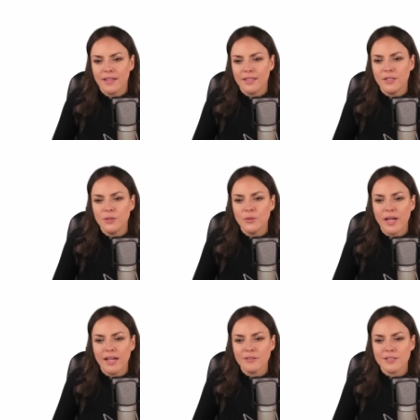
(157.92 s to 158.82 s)
You
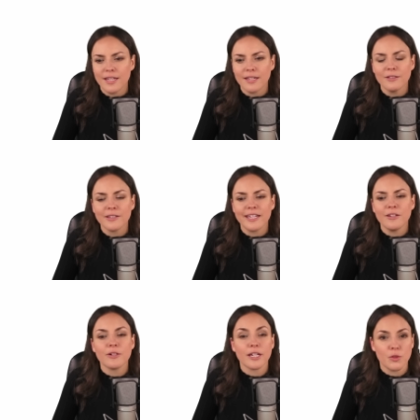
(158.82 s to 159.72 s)
have to take a look at
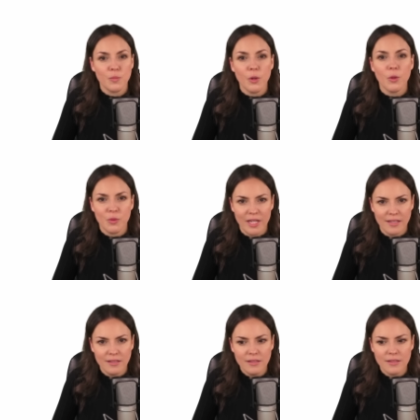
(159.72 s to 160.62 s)
your
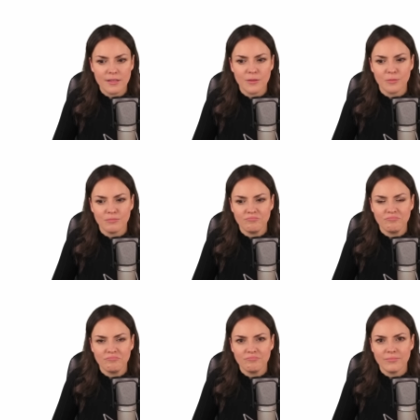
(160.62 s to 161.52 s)
exponents.
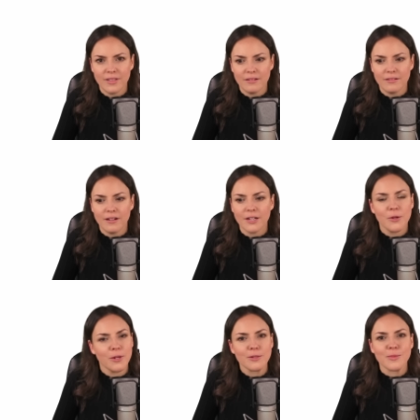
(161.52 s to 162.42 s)
There are
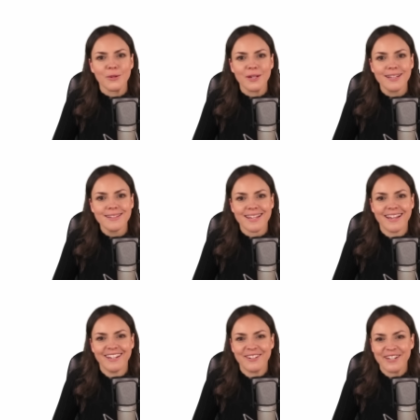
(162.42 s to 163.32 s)
no exponents.
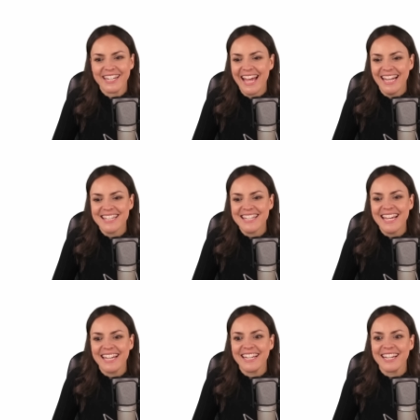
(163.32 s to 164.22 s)
We can't see
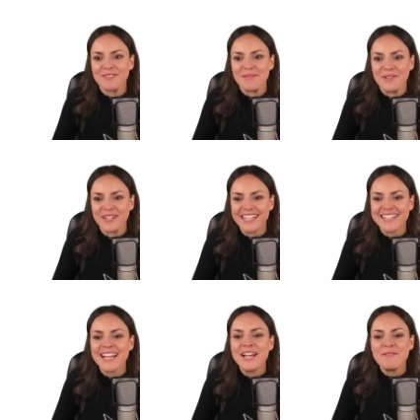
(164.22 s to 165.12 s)
any
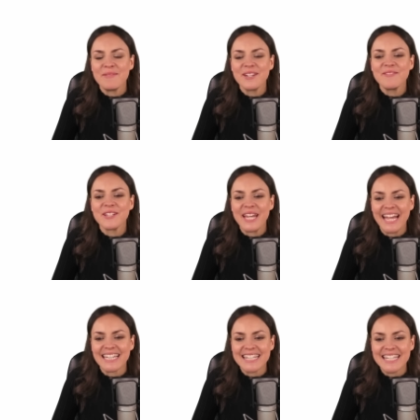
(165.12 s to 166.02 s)
exponents. But if you
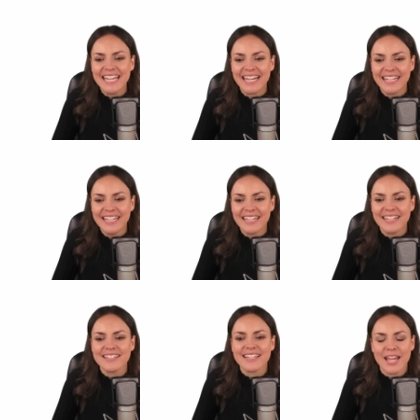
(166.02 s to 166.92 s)
can see any, it
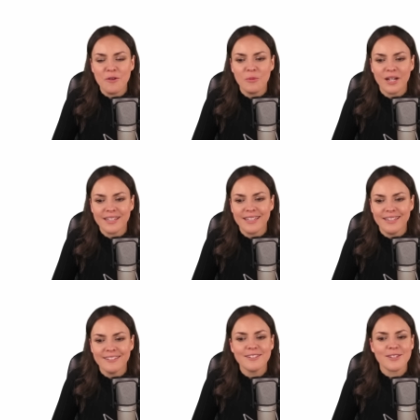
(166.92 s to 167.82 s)
is a one
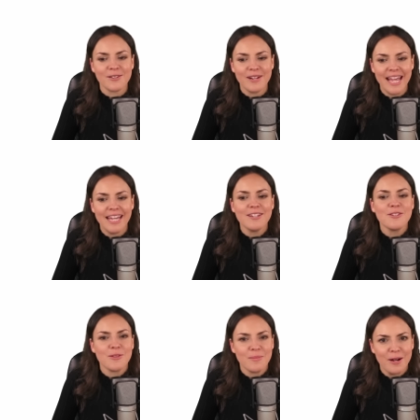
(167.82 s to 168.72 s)
here. So a
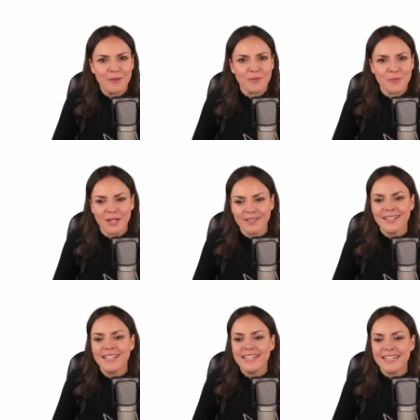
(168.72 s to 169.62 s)
to the power of one
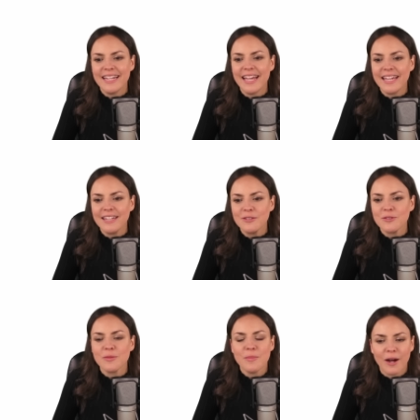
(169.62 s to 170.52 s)
and a to
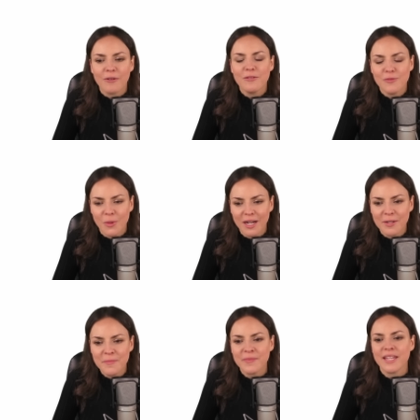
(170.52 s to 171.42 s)
the power of
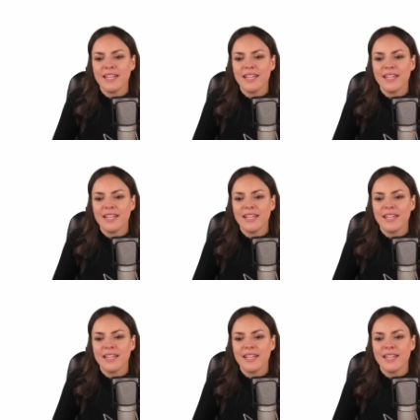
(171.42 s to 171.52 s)
one.